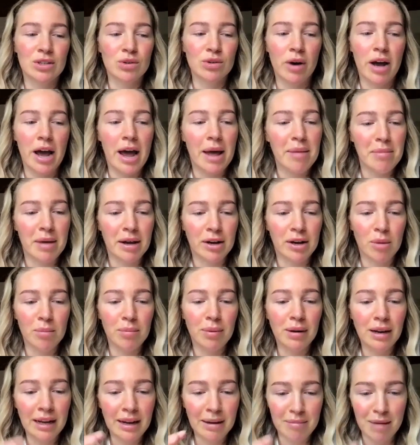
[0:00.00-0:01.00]
So I had my
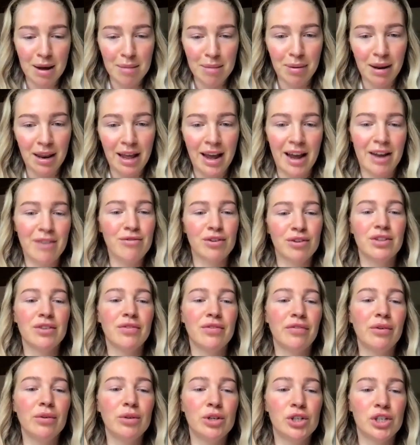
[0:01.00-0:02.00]
complete my plan for the
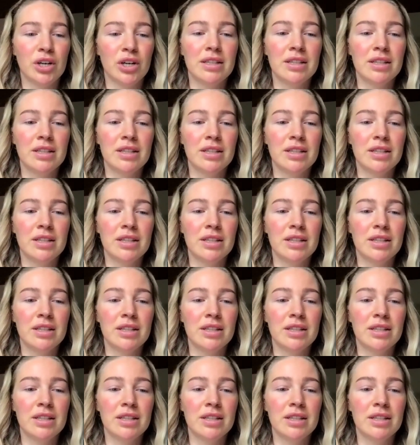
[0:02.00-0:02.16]
future.